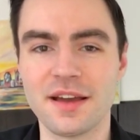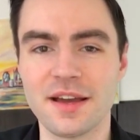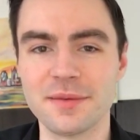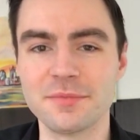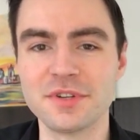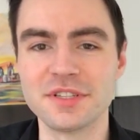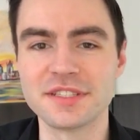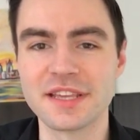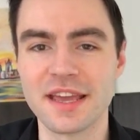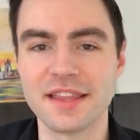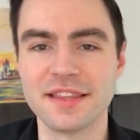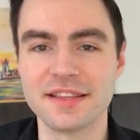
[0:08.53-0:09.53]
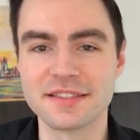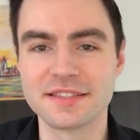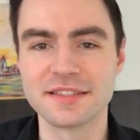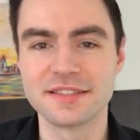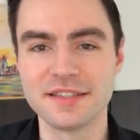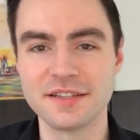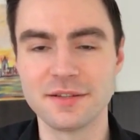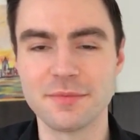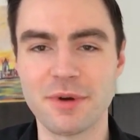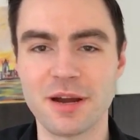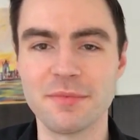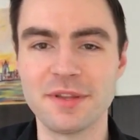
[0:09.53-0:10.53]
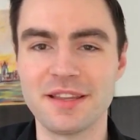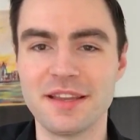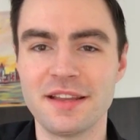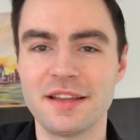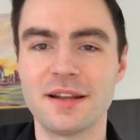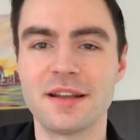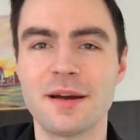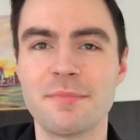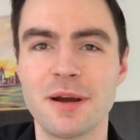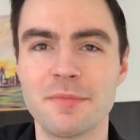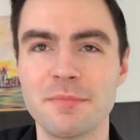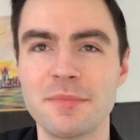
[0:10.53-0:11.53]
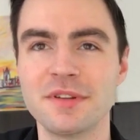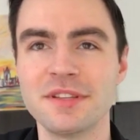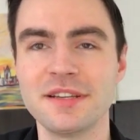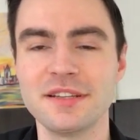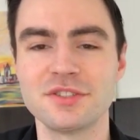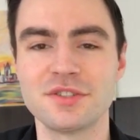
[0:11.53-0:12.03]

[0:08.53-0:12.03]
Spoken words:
I'm going to scan this single apartment in an apartment building,